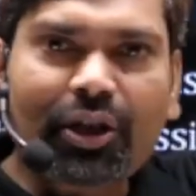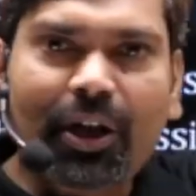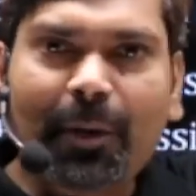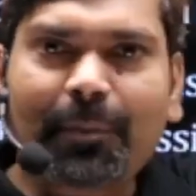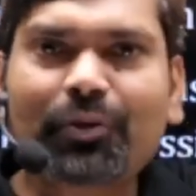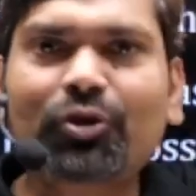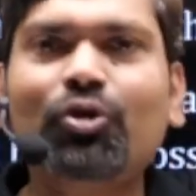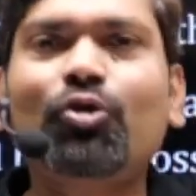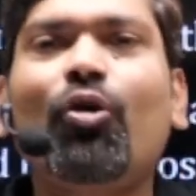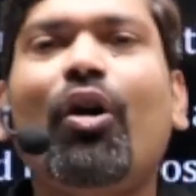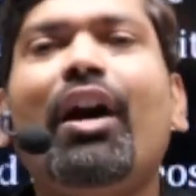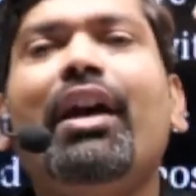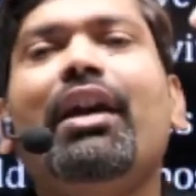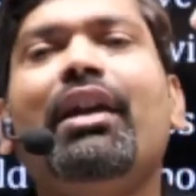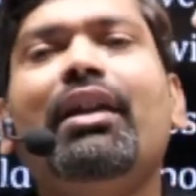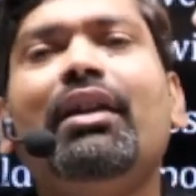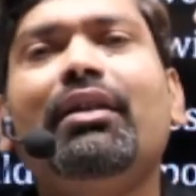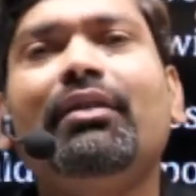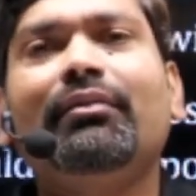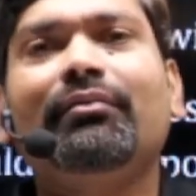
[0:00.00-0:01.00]
of
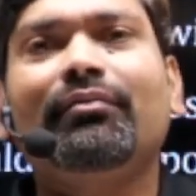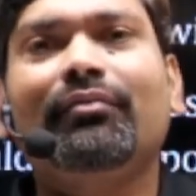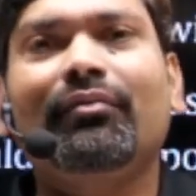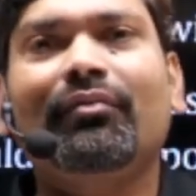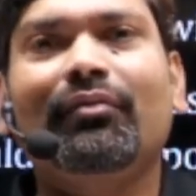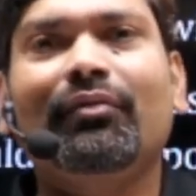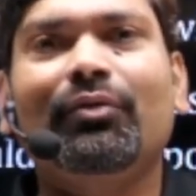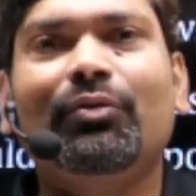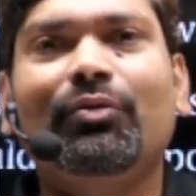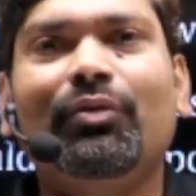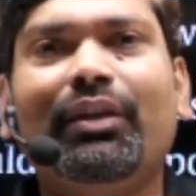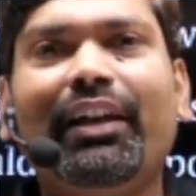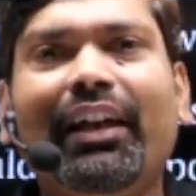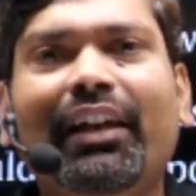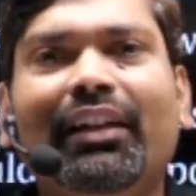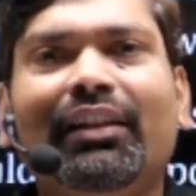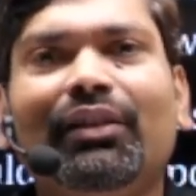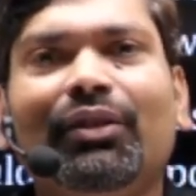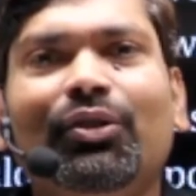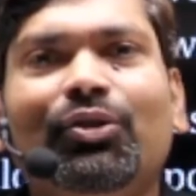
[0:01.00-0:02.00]
soil.
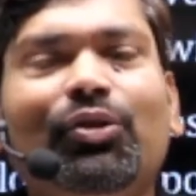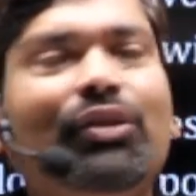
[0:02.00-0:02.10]
Okay, so